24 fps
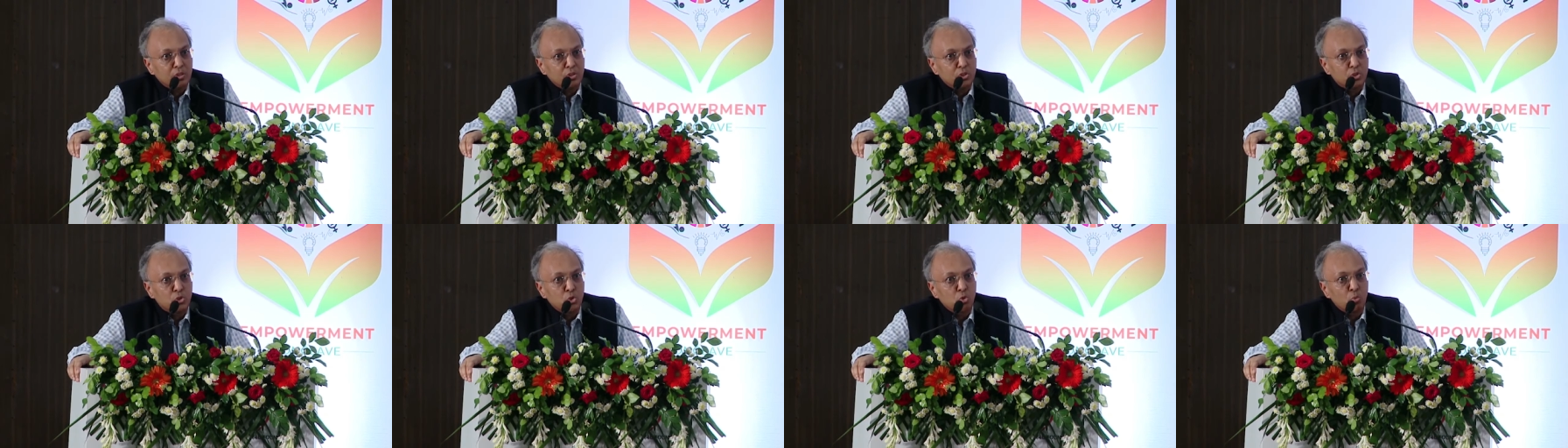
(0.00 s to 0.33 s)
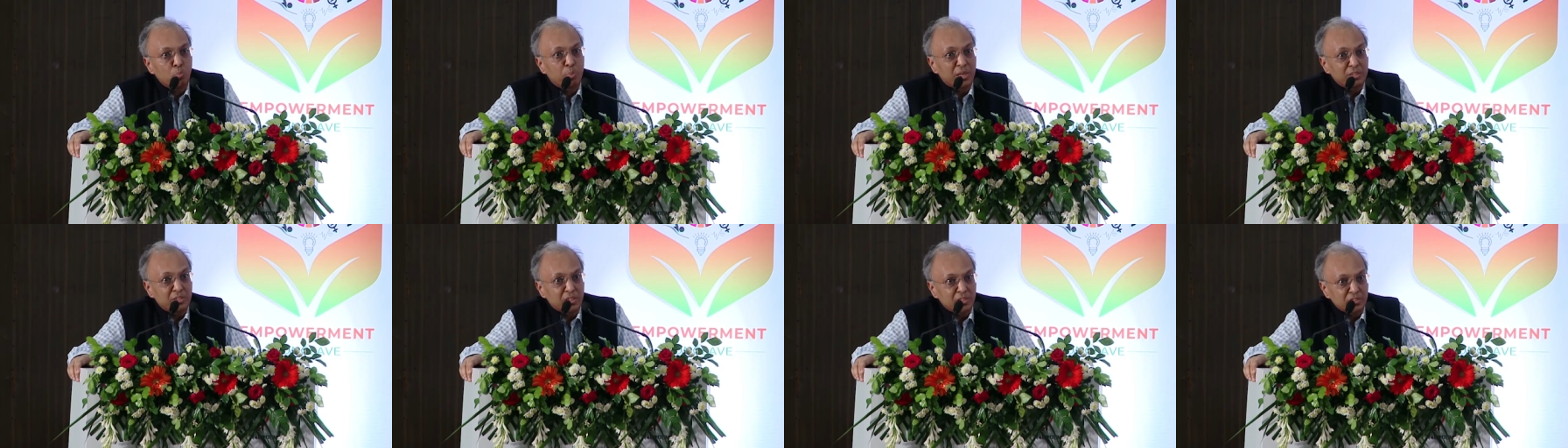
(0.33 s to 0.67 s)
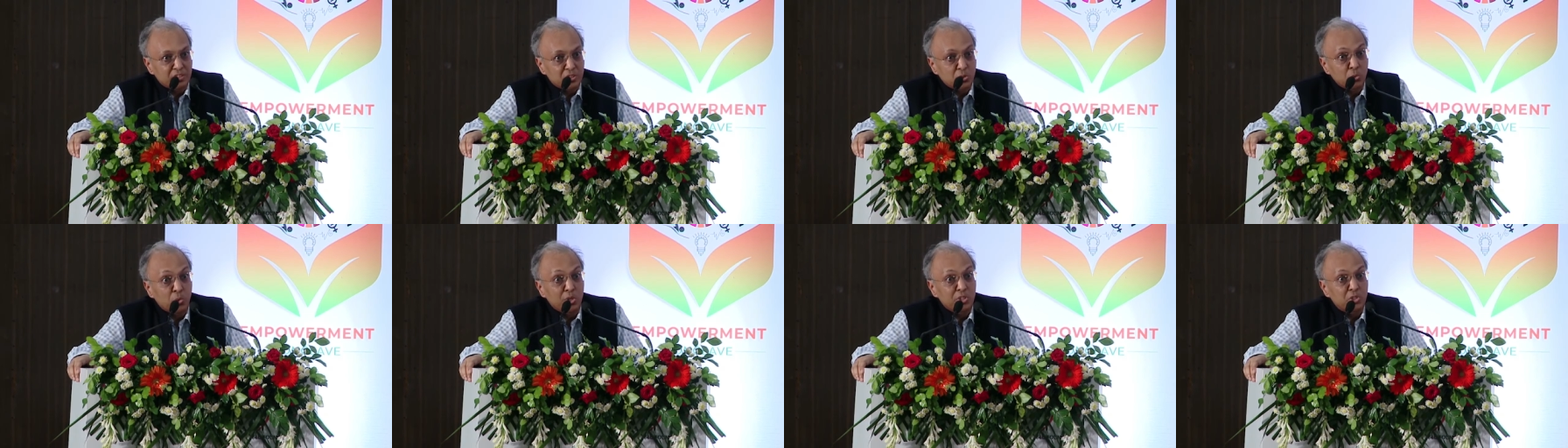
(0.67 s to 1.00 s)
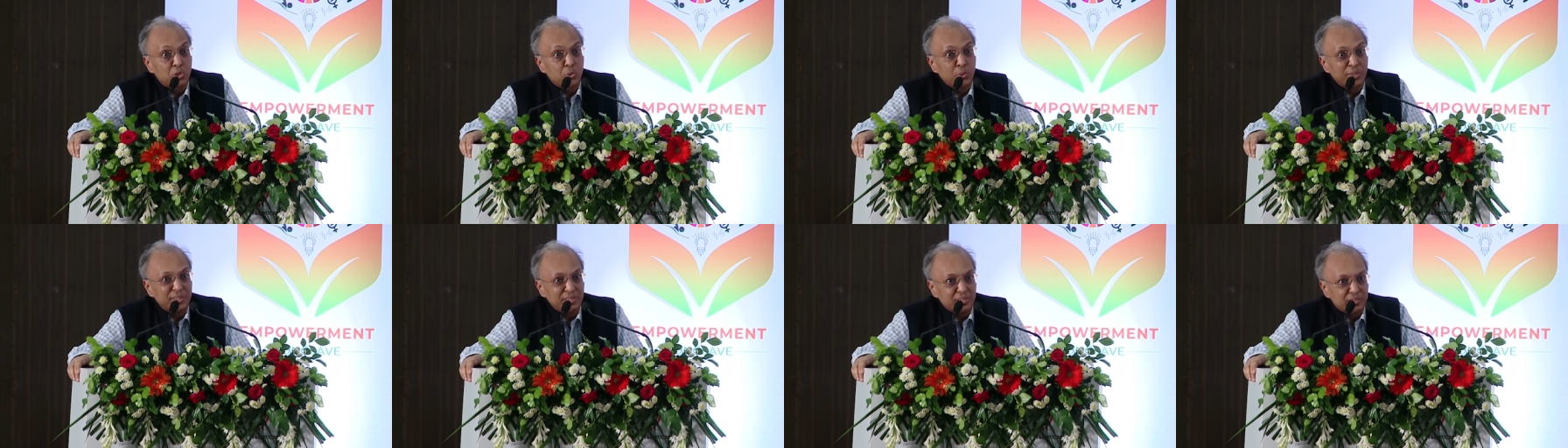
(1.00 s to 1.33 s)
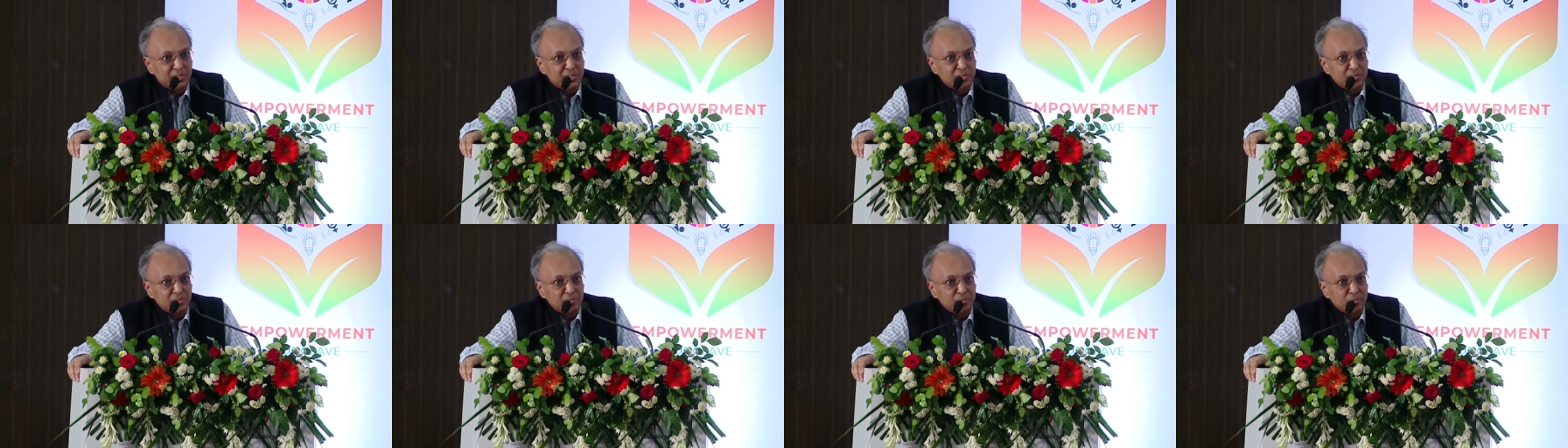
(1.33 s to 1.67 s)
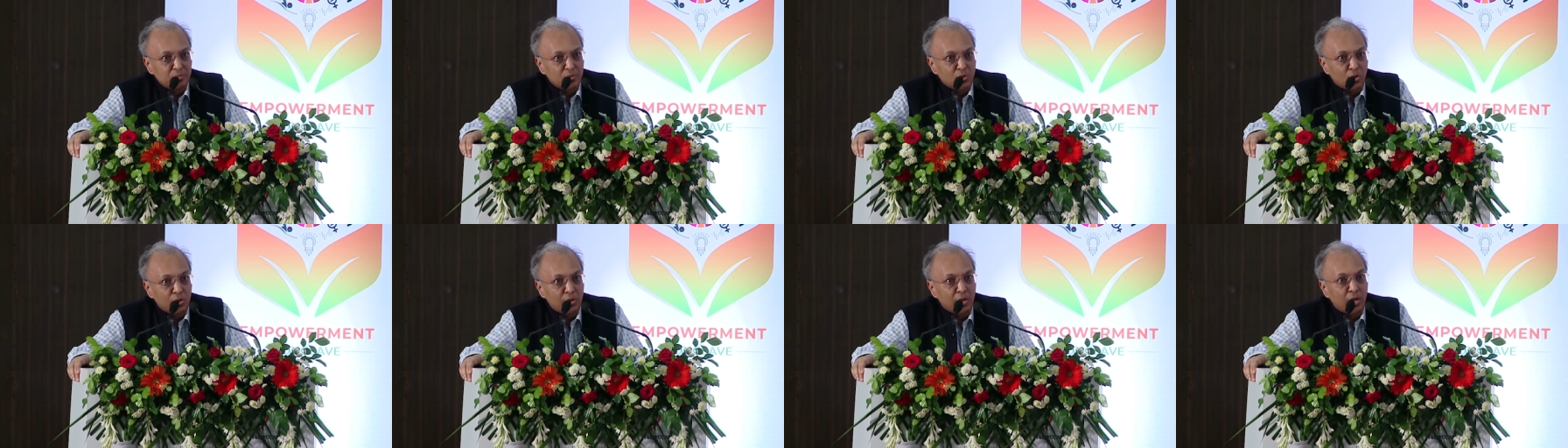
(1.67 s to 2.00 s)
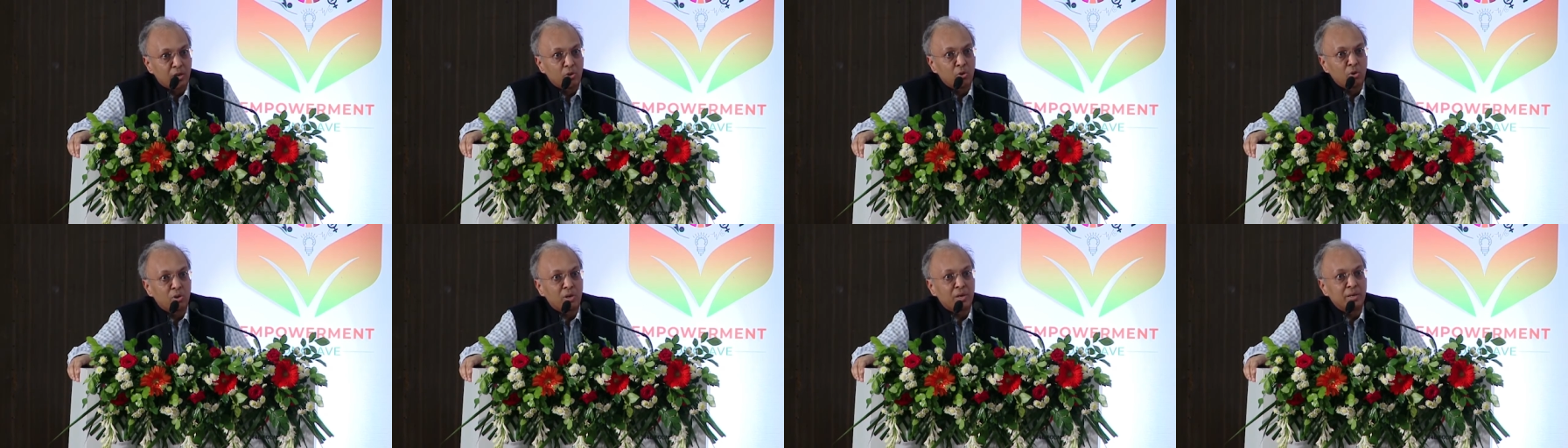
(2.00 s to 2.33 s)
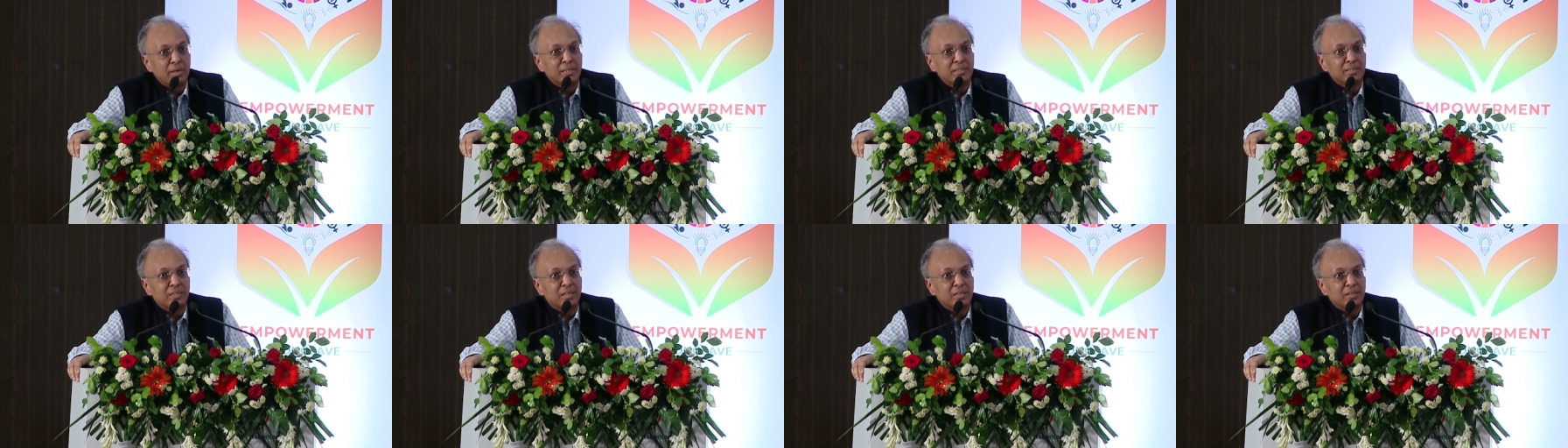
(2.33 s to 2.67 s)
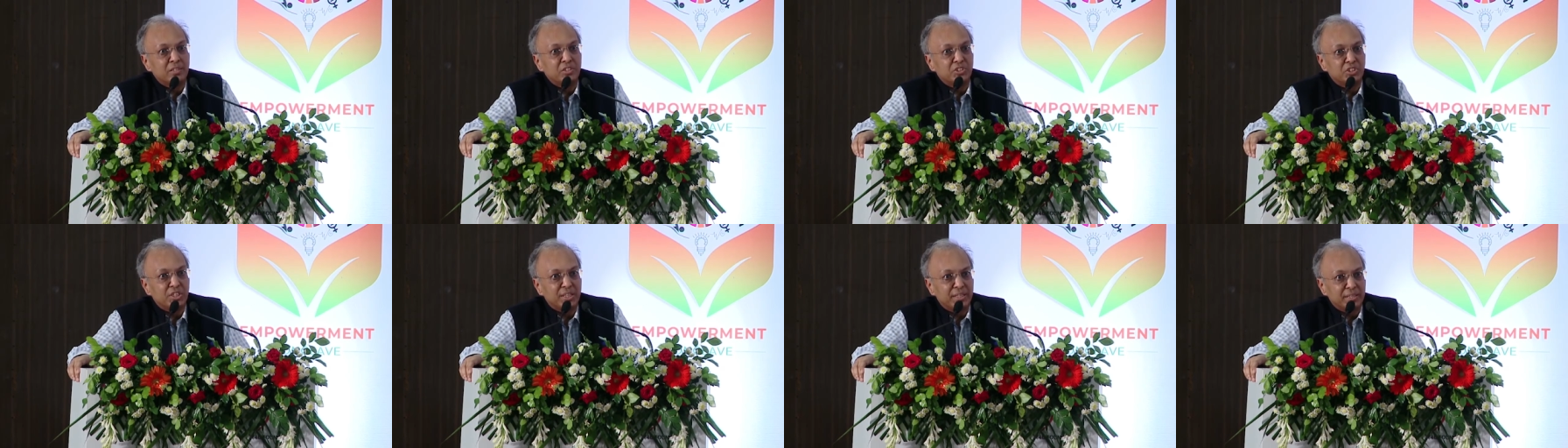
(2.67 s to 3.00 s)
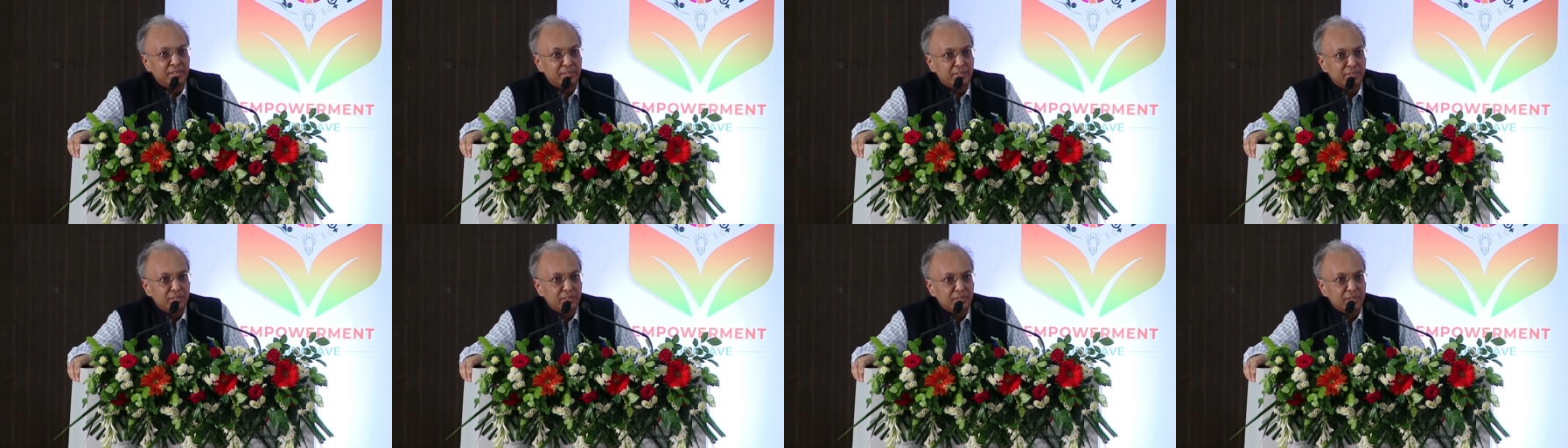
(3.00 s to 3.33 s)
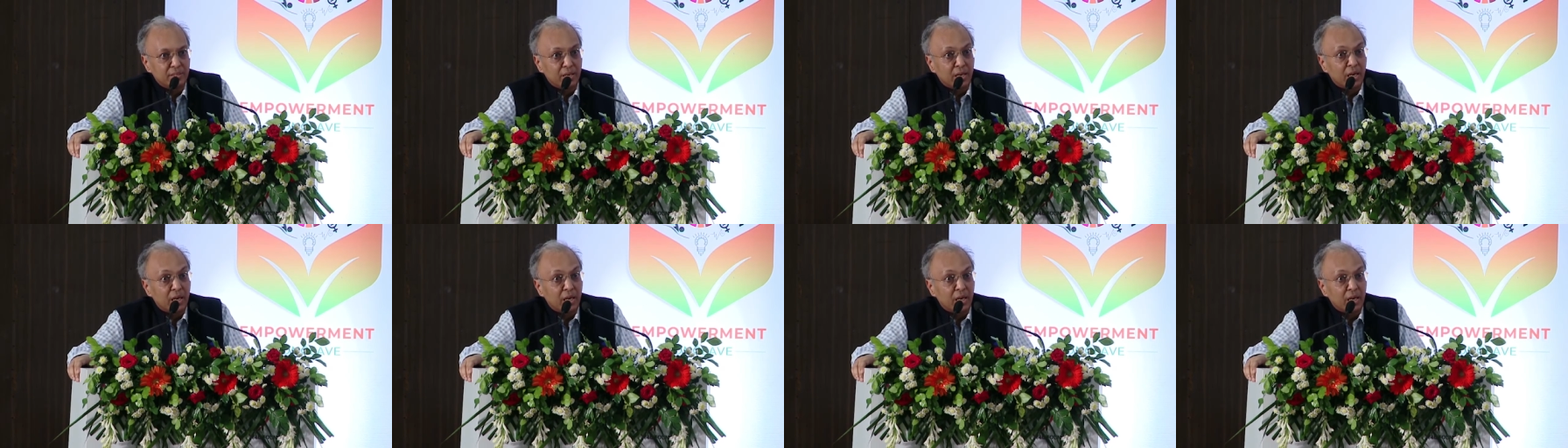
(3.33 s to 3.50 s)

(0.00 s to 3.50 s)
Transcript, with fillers: two brothers who are twins called Anurang and Tarang Jain